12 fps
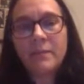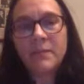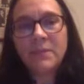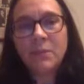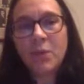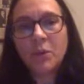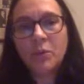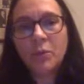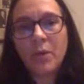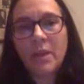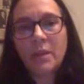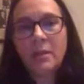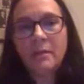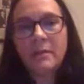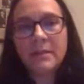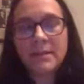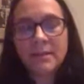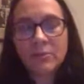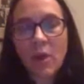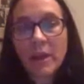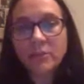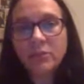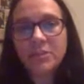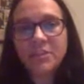so we try
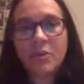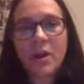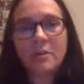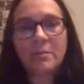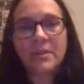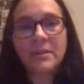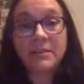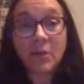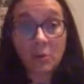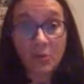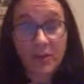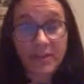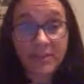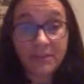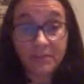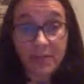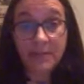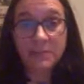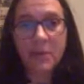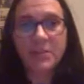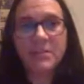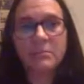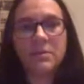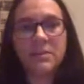to describe it as comprehensively as
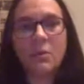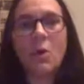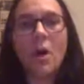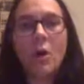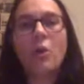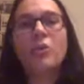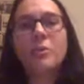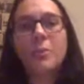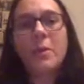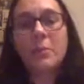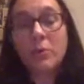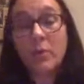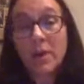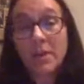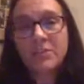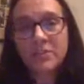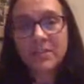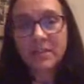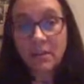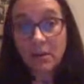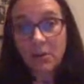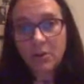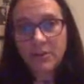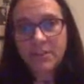possible, so other people who are interested in
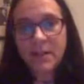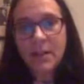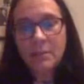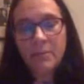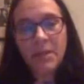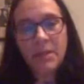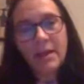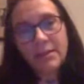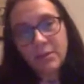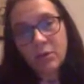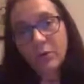use big data,